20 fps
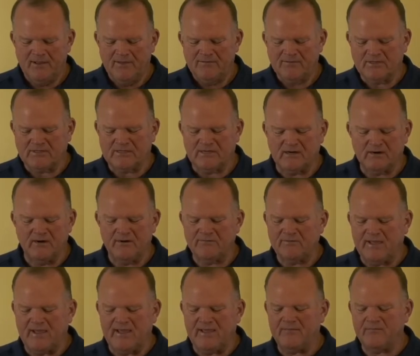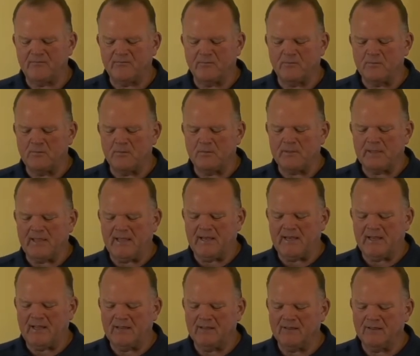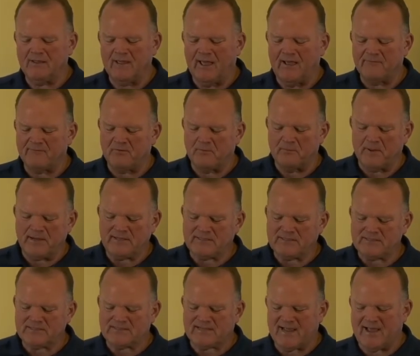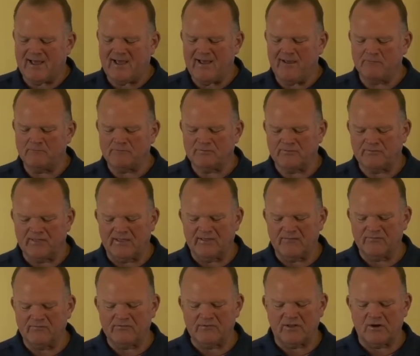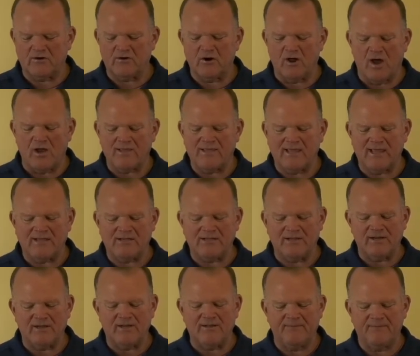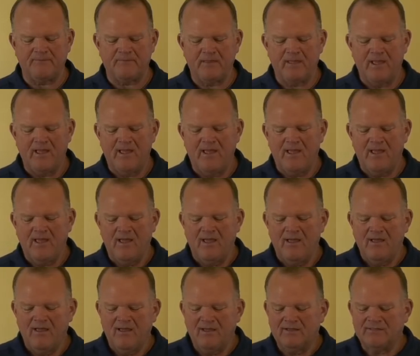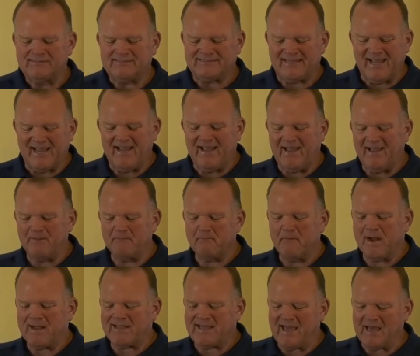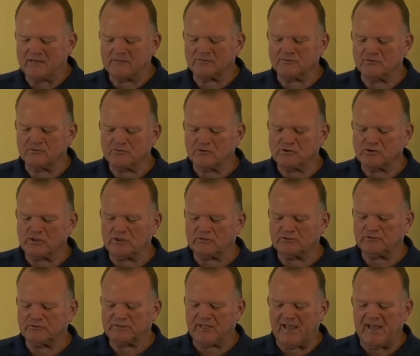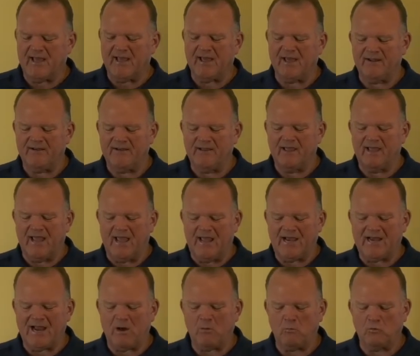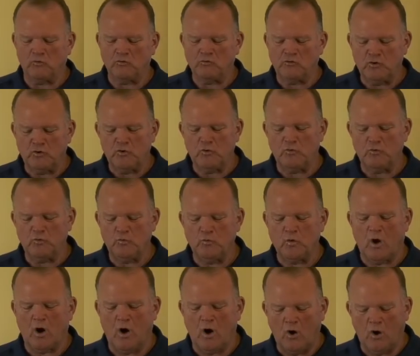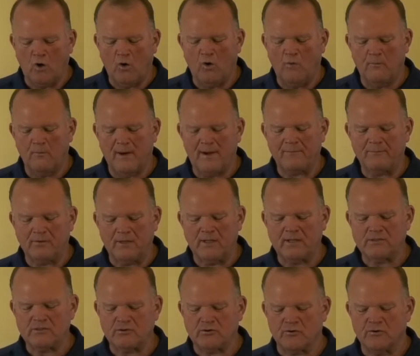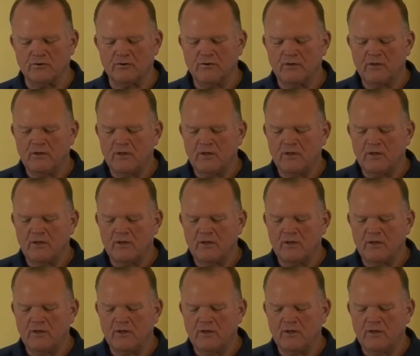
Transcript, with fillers: Declaring the end from the beginning and from ancient times things that are not yet done. Saying, My counsel shall stand, and I will do all my pleasure